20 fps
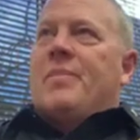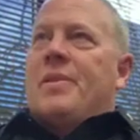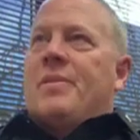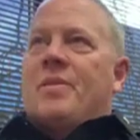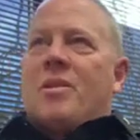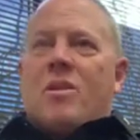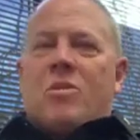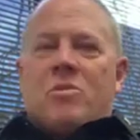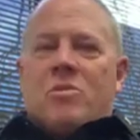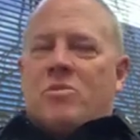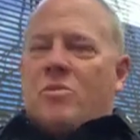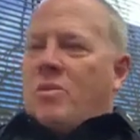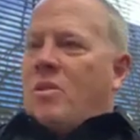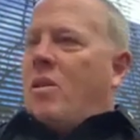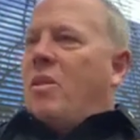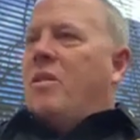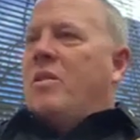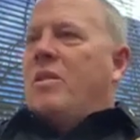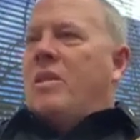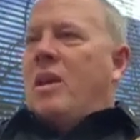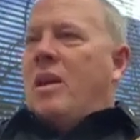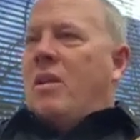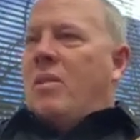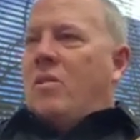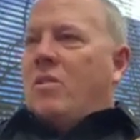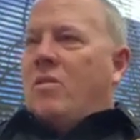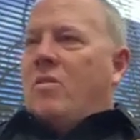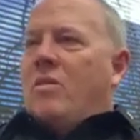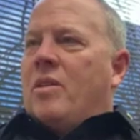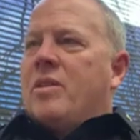And you notice with all our
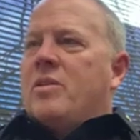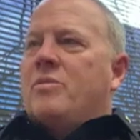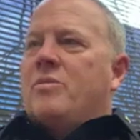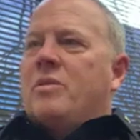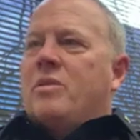dialogue on race,